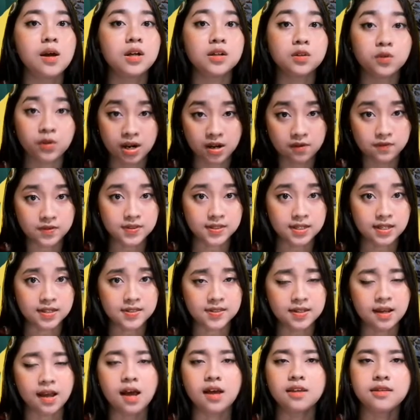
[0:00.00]

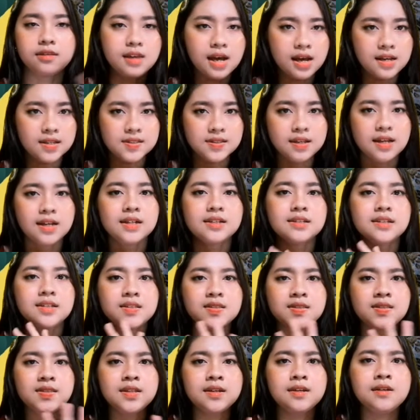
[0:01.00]
crevices. Thus, the
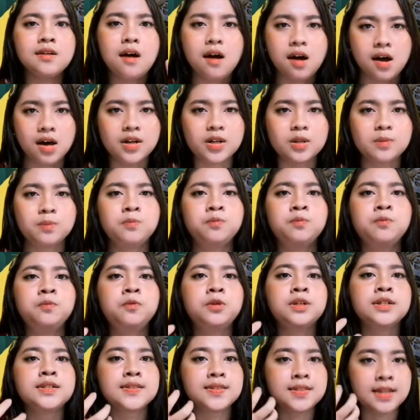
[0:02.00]
sea otter
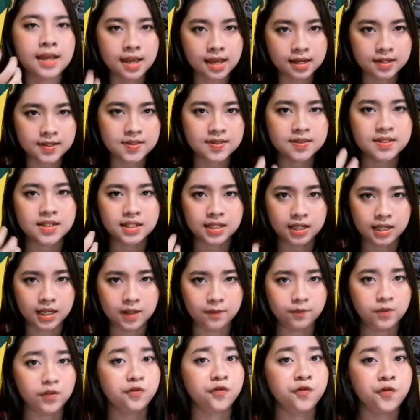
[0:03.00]
protects the
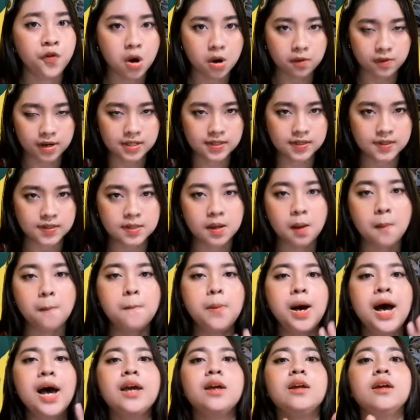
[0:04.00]
kelp forests
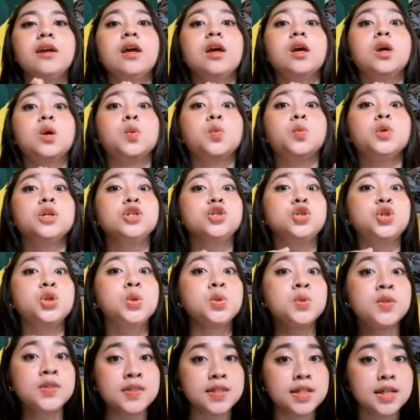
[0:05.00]
by
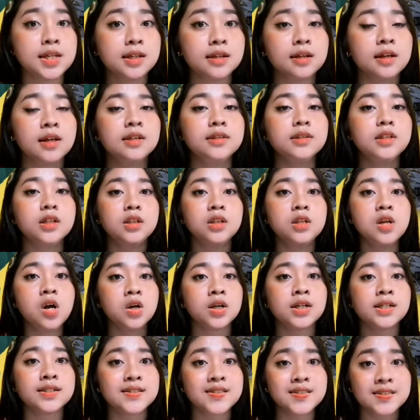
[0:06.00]
reducing the
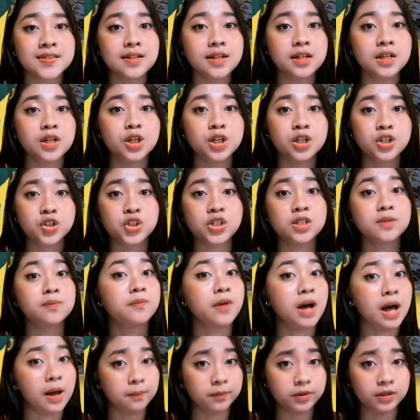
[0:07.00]
local sea urchin
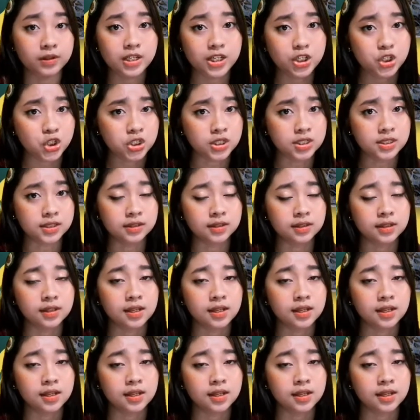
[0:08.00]
population.